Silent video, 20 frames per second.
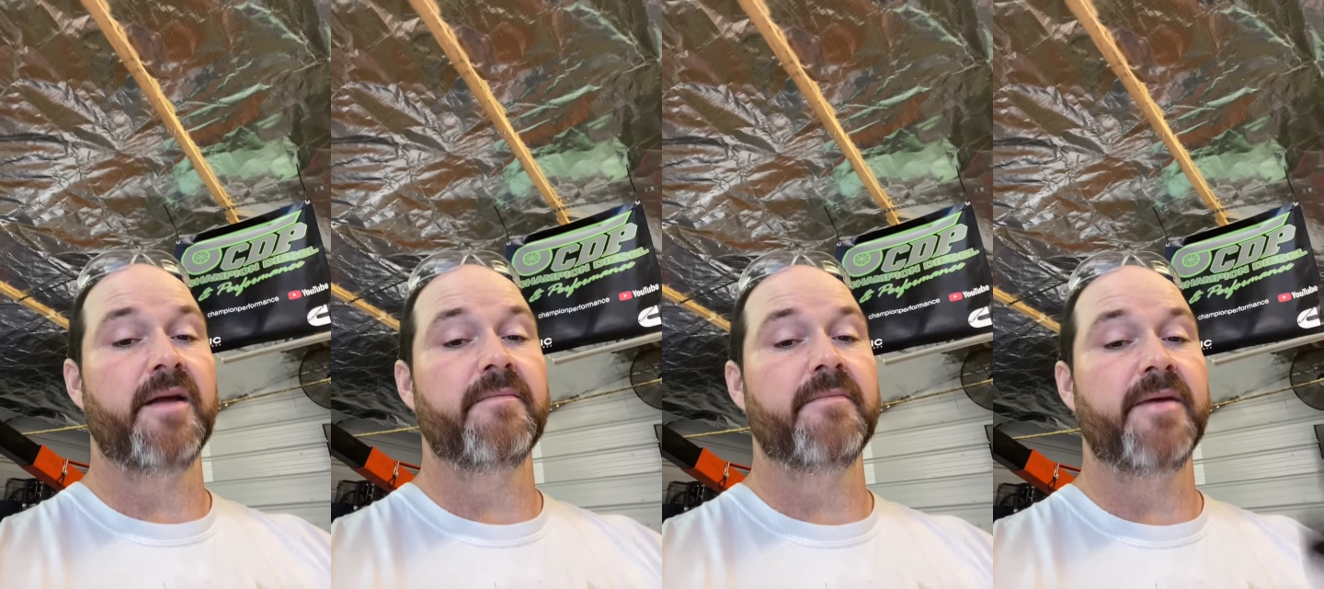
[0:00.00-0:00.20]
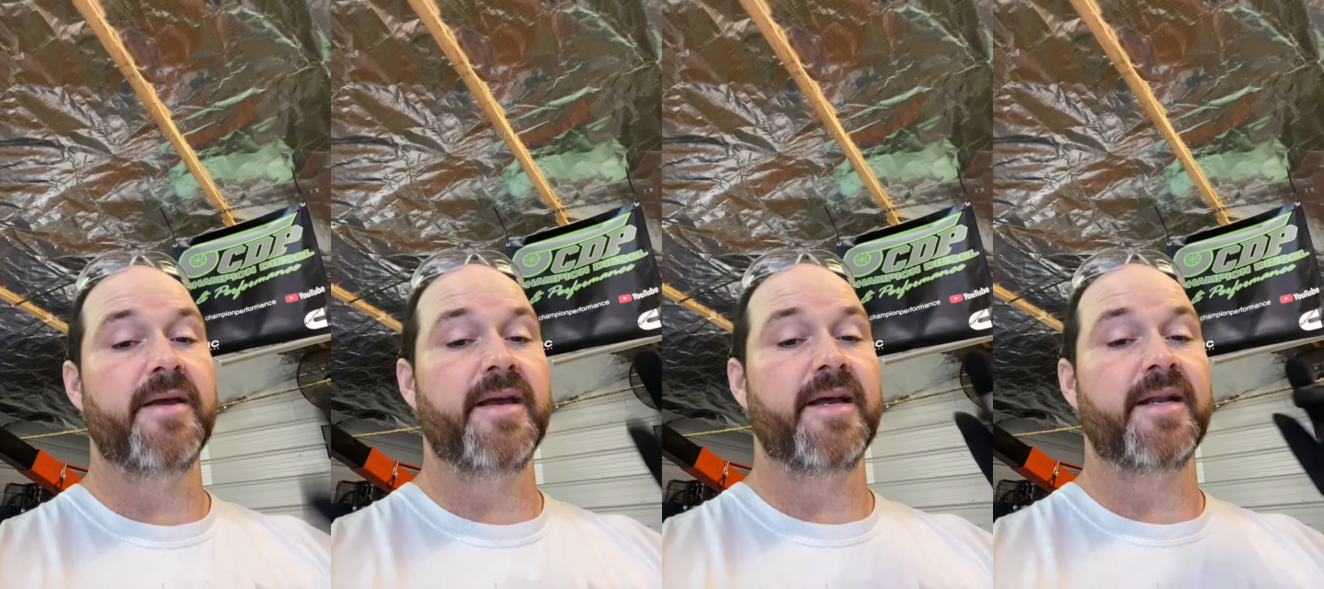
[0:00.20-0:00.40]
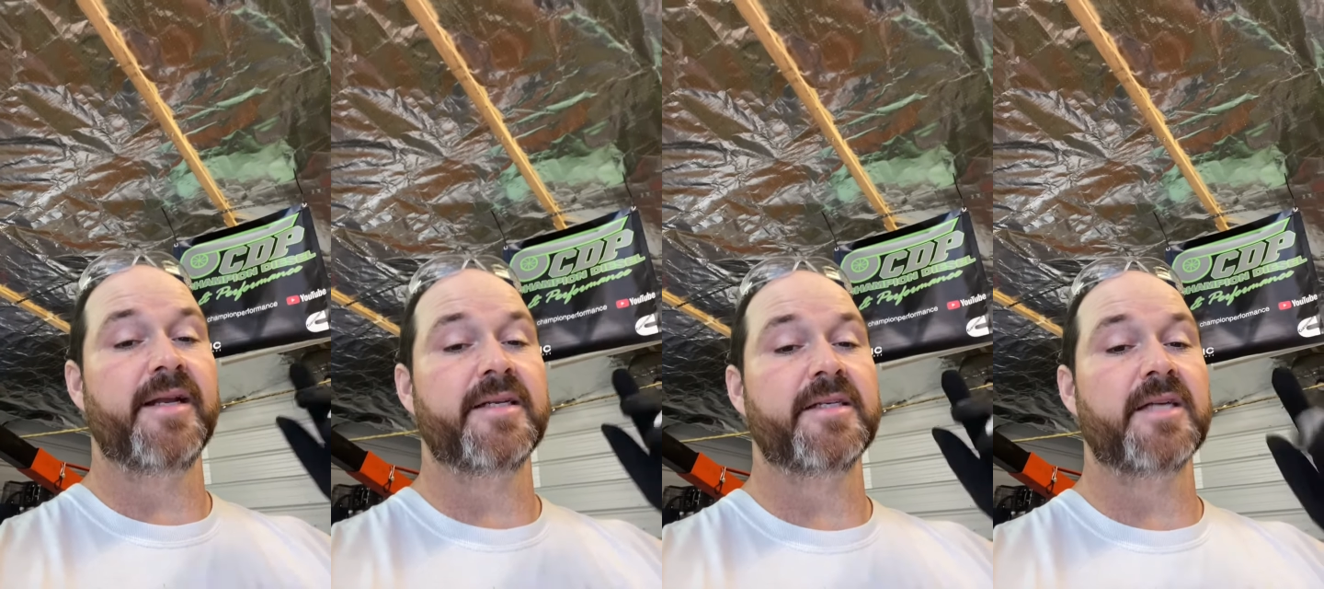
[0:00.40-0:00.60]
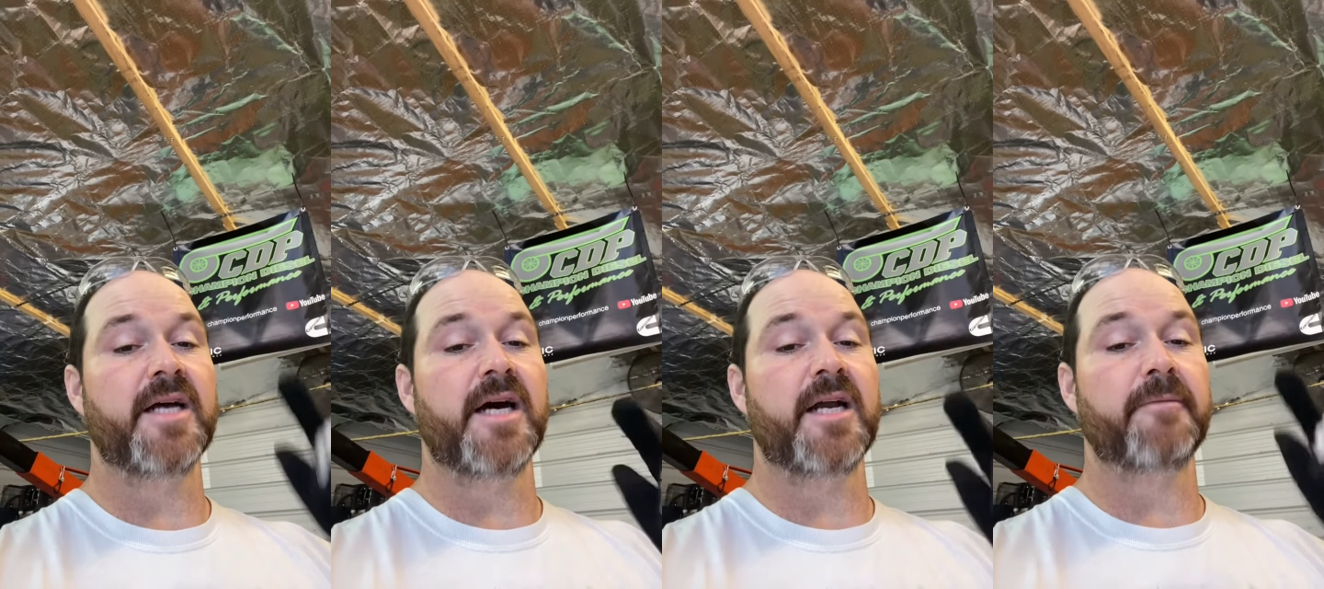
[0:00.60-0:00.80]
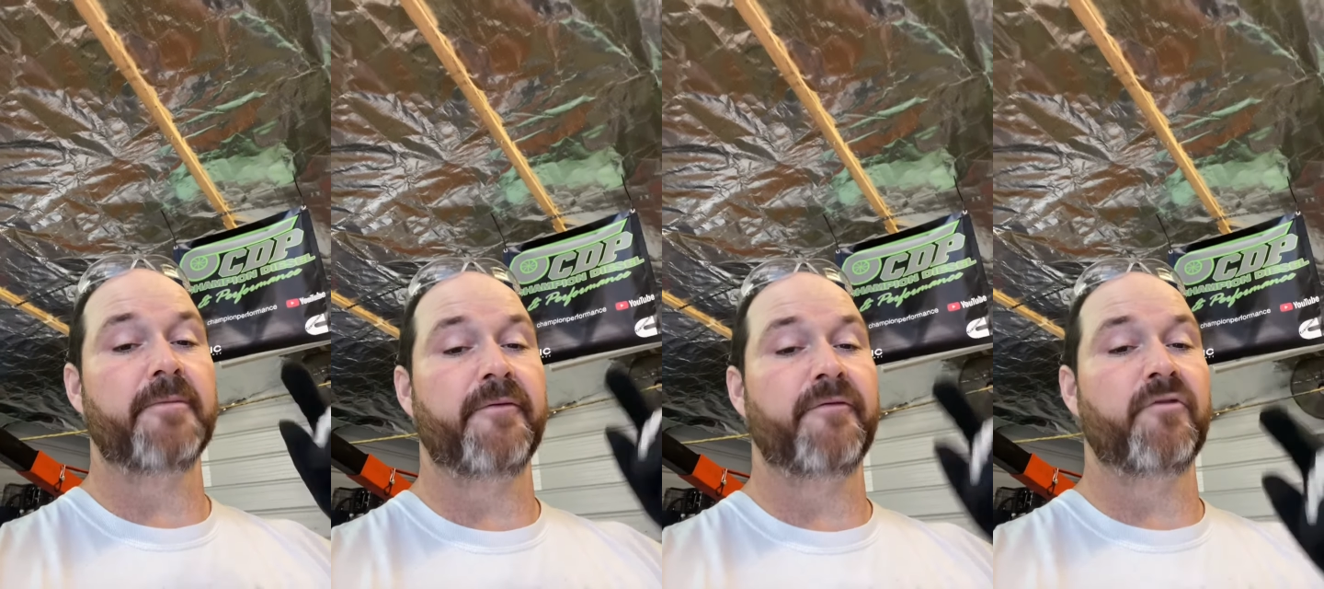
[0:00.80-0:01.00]
Me and
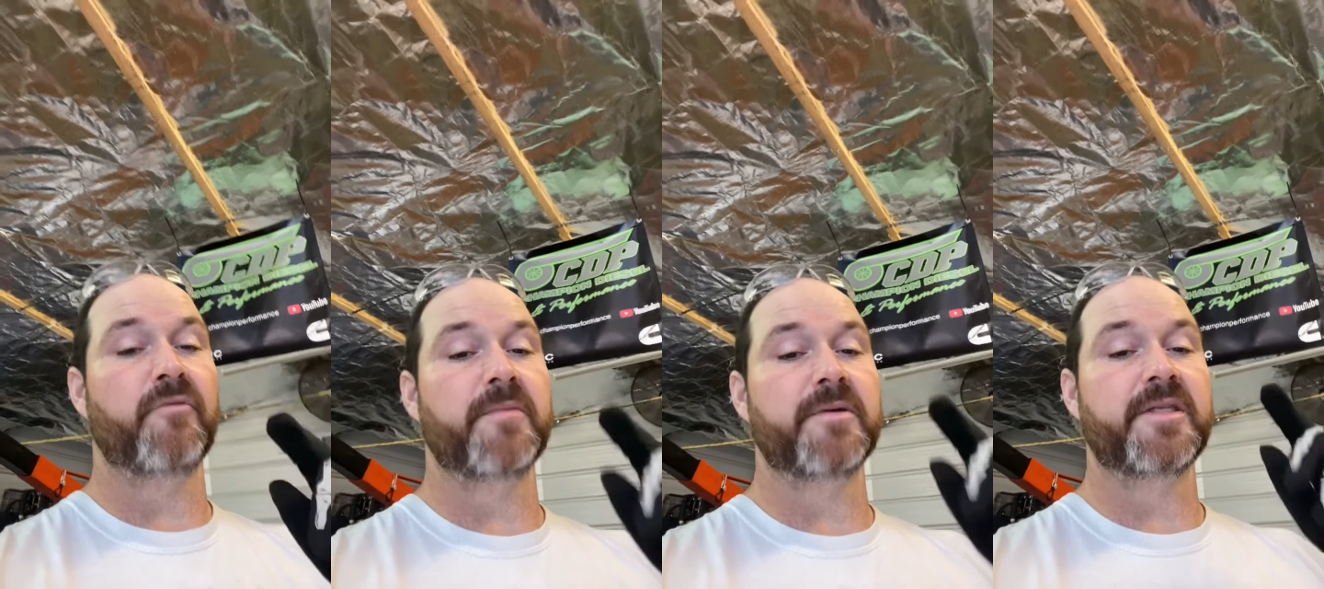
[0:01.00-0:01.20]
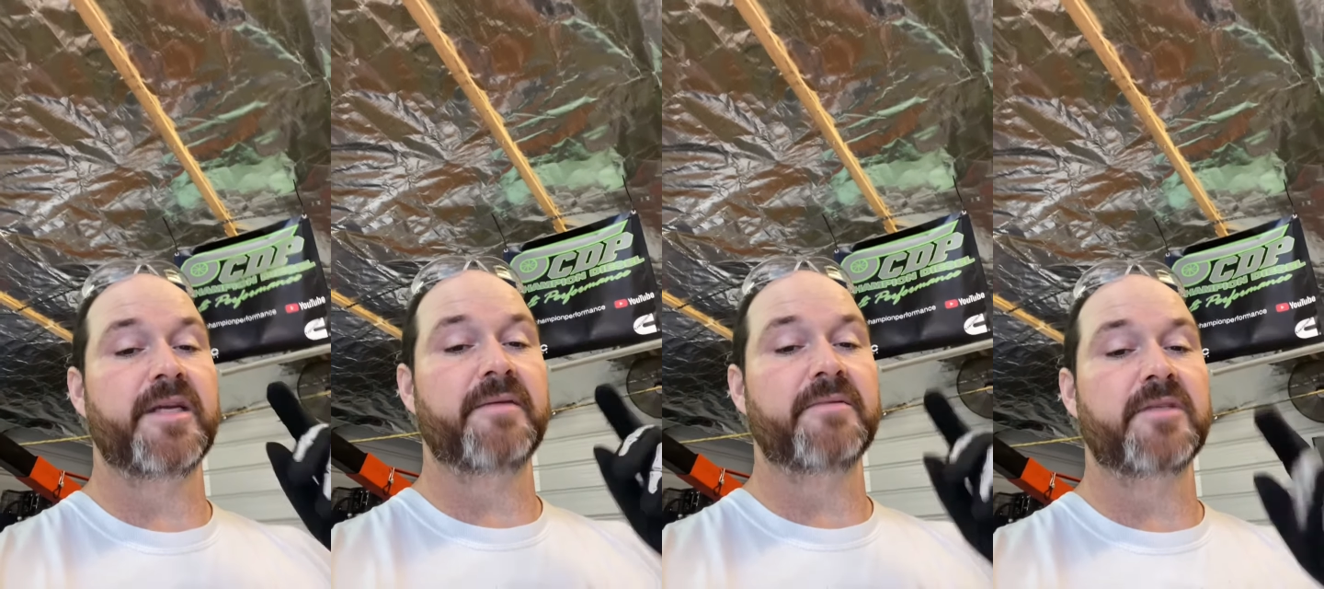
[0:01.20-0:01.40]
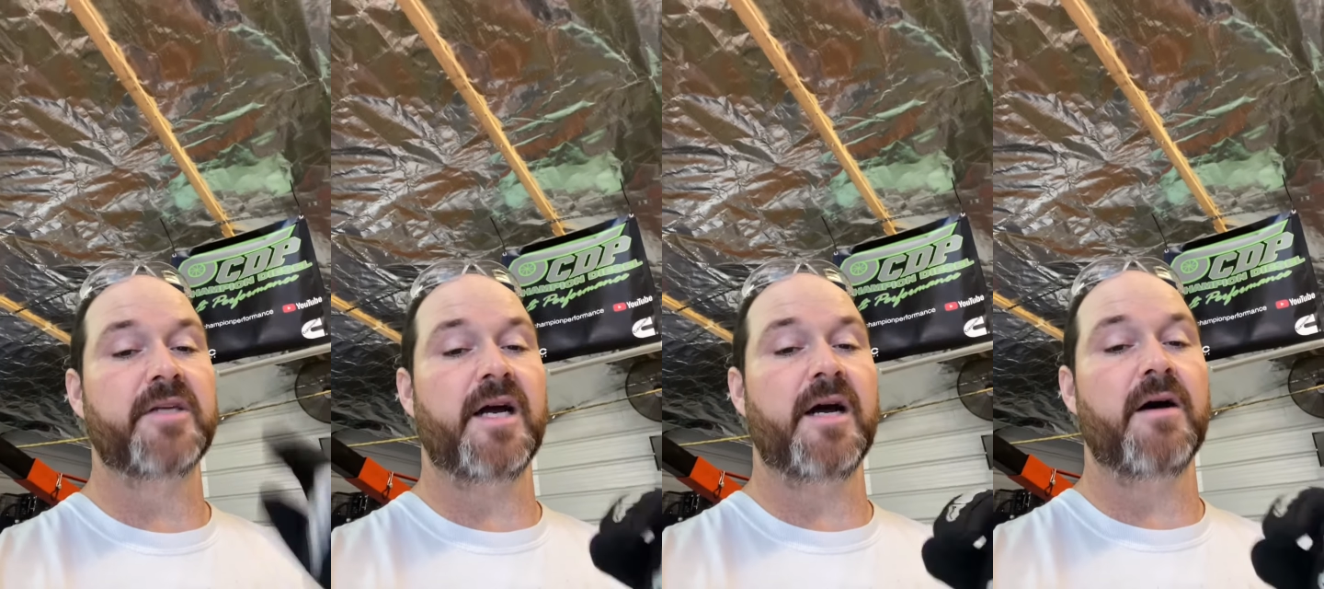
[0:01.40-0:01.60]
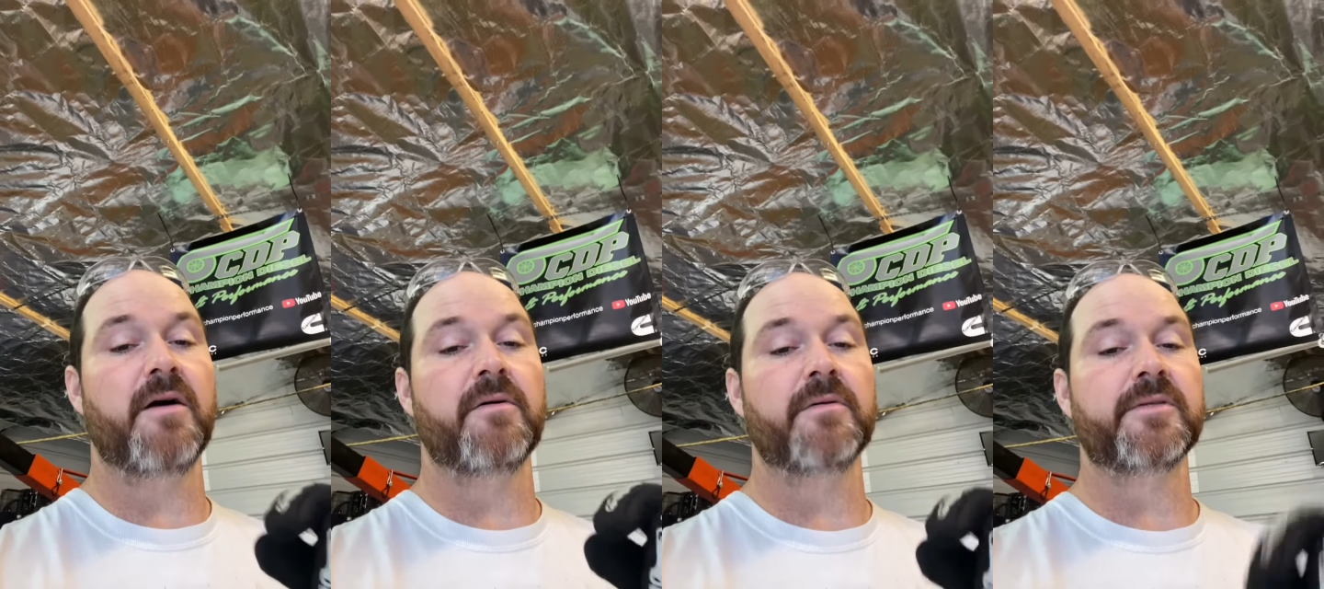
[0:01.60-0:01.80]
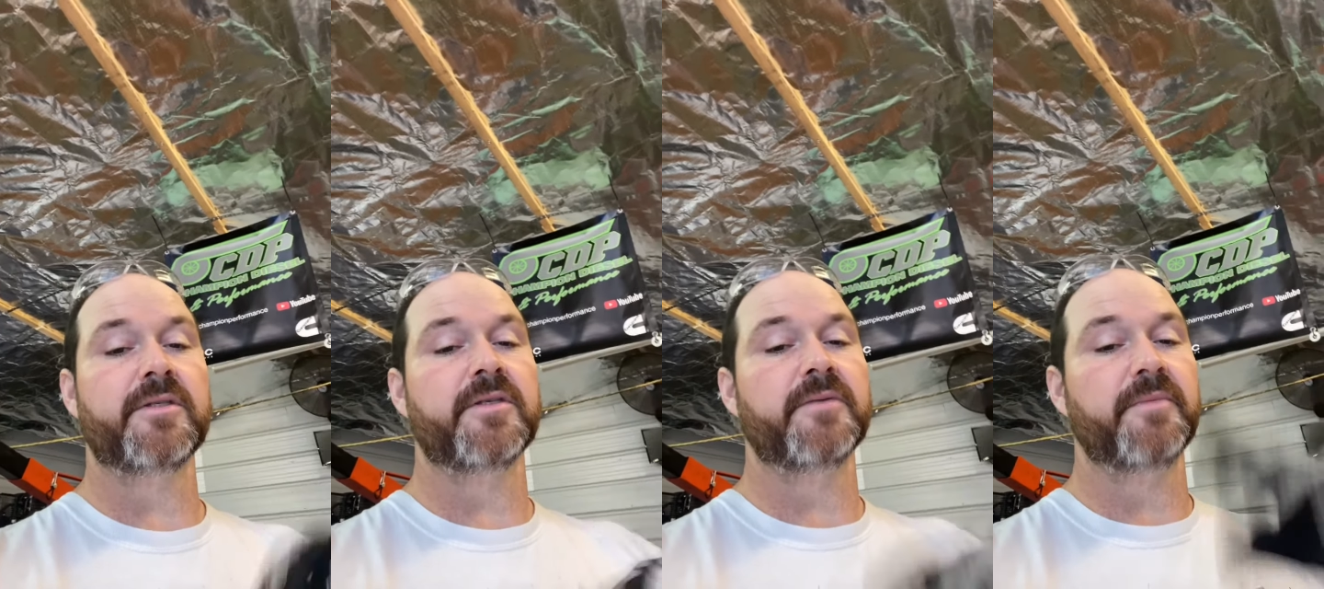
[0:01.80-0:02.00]
Xotic Performance have
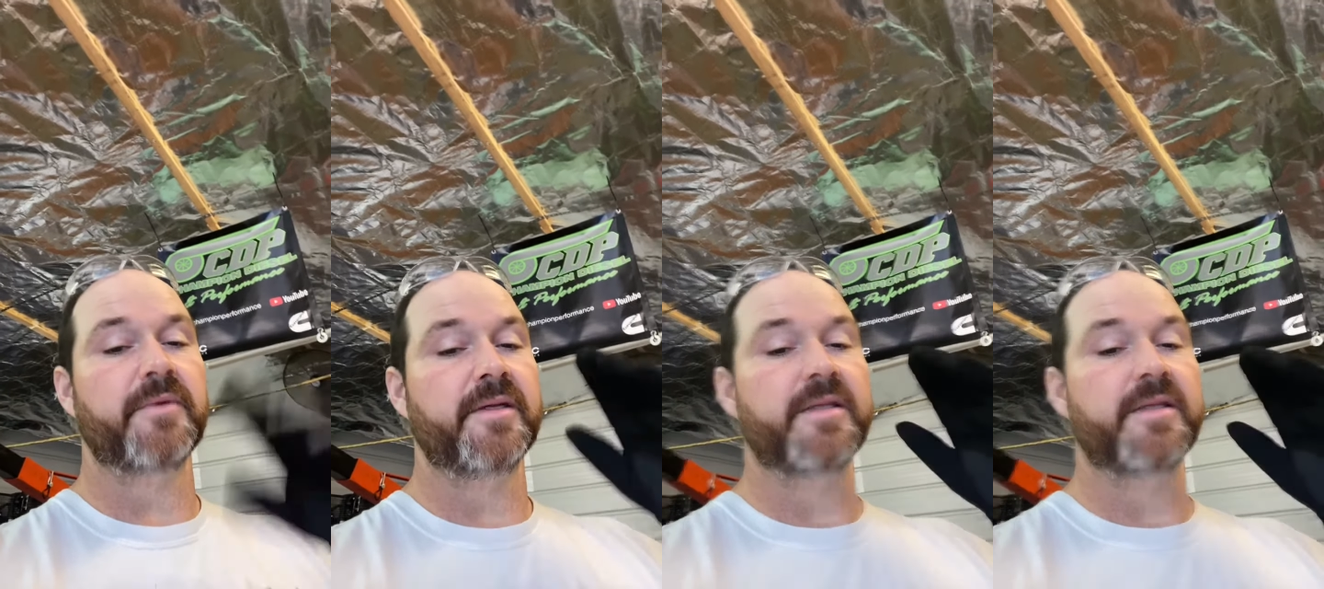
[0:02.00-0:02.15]
talked.